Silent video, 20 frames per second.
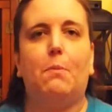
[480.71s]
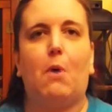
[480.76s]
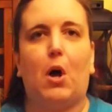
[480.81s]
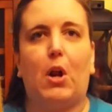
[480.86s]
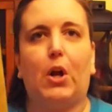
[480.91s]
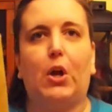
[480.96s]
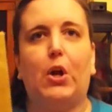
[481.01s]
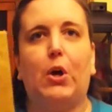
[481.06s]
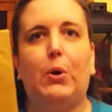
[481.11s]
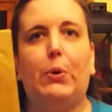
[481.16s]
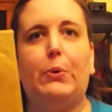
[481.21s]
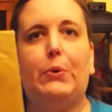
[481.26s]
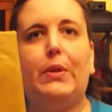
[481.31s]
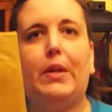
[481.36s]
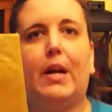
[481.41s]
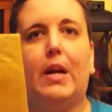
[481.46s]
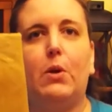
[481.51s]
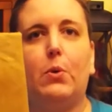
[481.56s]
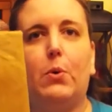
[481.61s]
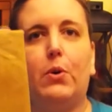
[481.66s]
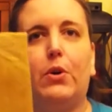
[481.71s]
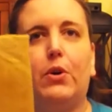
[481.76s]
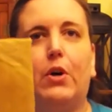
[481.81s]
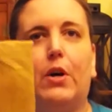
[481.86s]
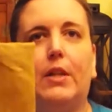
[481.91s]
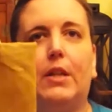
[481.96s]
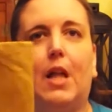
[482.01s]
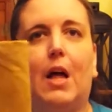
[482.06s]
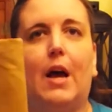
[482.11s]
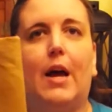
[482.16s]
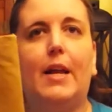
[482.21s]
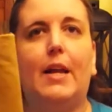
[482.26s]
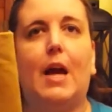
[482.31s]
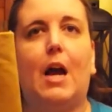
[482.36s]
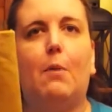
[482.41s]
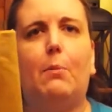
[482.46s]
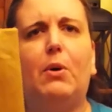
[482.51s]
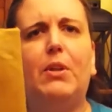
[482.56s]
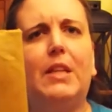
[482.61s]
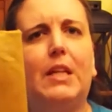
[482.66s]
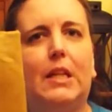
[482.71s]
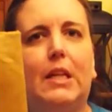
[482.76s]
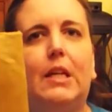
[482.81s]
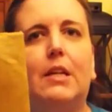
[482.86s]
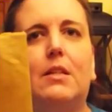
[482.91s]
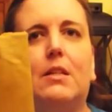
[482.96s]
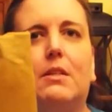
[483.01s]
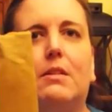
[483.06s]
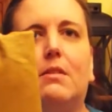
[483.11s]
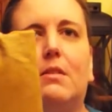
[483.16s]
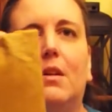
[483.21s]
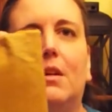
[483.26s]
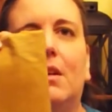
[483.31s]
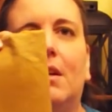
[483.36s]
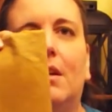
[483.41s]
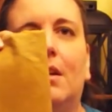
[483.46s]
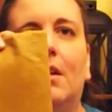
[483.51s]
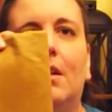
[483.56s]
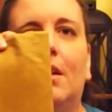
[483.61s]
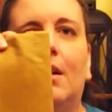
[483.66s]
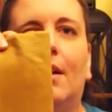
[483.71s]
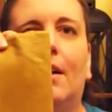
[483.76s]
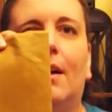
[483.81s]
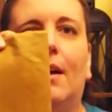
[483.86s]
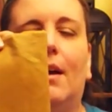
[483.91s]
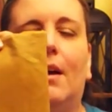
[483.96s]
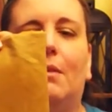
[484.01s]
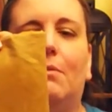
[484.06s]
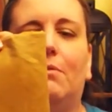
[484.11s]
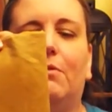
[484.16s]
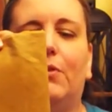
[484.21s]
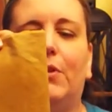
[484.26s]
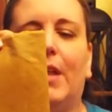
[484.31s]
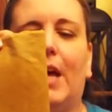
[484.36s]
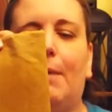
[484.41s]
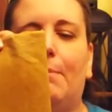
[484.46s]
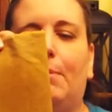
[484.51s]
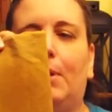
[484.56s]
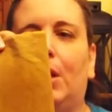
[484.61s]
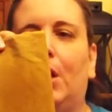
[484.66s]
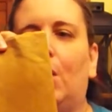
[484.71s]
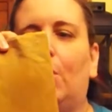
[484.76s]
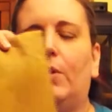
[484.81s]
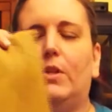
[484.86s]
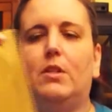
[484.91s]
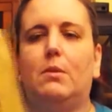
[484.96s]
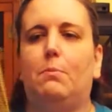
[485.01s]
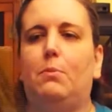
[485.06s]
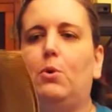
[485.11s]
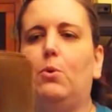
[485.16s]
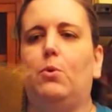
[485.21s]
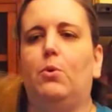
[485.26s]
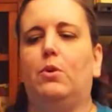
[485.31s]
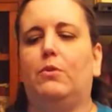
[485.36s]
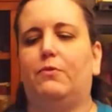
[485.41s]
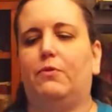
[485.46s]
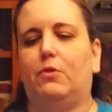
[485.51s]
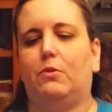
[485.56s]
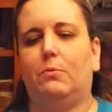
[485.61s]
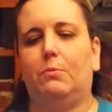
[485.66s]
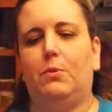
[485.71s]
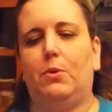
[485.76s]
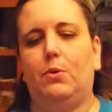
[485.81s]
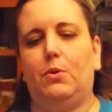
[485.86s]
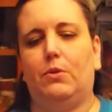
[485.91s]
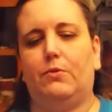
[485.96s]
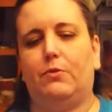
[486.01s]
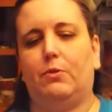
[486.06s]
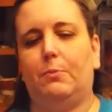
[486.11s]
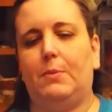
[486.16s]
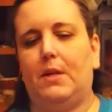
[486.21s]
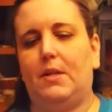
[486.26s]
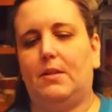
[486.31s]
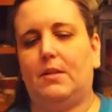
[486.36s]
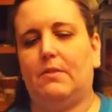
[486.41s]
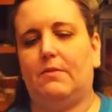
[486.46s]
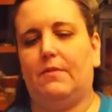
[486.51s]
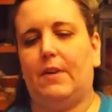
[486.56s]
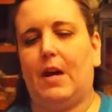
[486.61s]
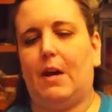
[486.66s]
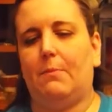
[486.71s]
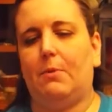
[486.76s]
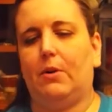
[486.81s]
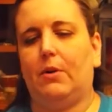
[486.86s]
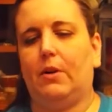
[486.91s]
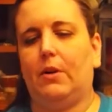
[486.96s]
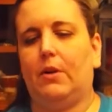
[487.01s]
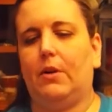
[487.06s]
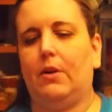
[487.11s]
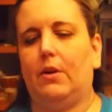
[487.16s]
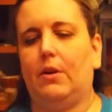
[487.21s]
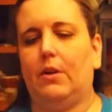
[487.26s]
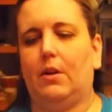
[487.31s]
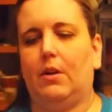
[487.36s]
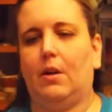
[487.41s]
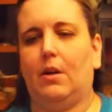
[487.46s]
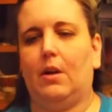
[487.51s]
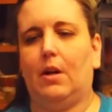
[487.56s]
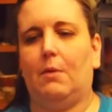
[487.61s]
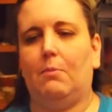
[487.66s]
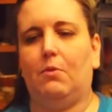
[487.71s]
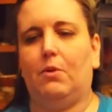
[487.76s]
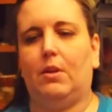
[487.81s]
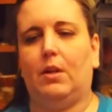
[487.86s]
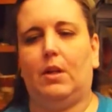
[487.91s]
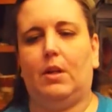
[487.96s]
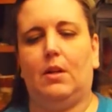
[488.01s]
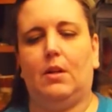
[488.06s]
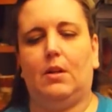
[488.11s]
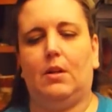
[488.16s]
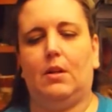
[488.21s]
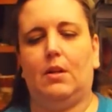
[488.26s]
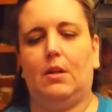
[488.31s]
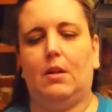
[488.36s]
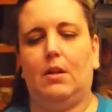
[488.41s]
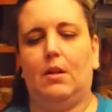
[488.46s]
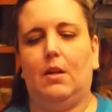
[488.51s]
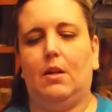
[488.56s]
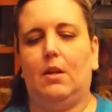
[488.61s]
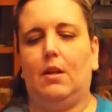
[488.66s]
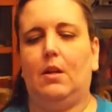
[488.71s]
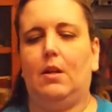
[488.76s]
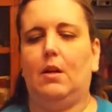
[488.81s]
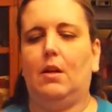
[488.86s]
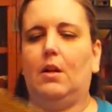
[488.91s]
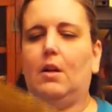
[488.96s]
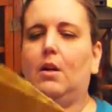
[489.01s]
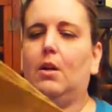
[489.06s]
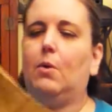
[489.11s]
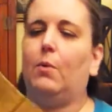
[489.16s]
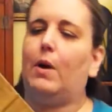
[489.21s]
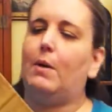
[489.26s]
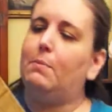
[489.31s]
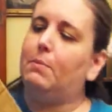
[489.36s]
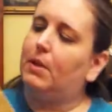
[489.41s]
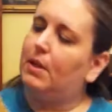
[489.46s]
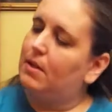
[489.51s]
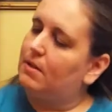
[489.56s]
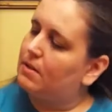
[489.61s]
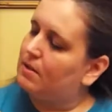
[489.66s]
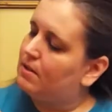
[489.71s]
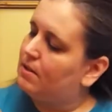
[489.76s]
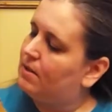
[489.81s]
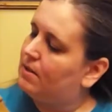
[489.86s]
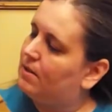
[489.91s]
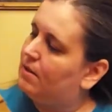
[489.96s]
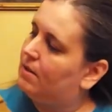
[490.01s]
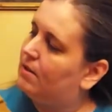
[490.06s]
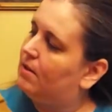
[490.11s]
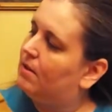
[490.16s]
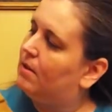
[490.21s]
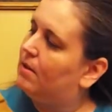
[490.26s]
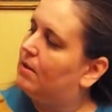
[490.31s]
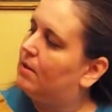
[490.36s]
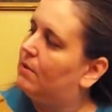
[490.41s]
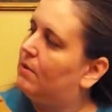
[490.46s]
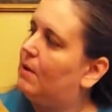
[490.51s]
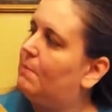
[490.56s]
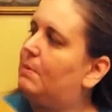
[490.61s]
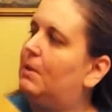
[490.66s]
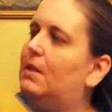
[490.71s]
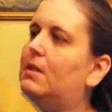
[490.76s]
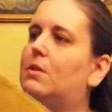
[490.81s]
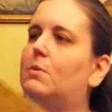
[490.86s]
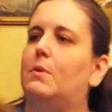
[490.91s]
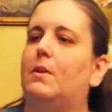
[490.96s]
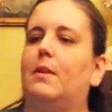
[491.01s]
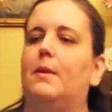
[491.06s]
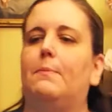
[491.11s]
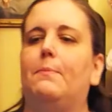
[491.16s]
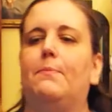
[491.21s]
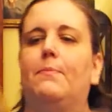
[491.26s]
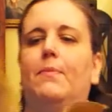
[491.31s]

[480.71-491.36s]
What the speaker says: Monaco that I ordered online. I'll put the links for that below. It's a beautiful, beautiful piece of fabric. I'm really quite pleased with it.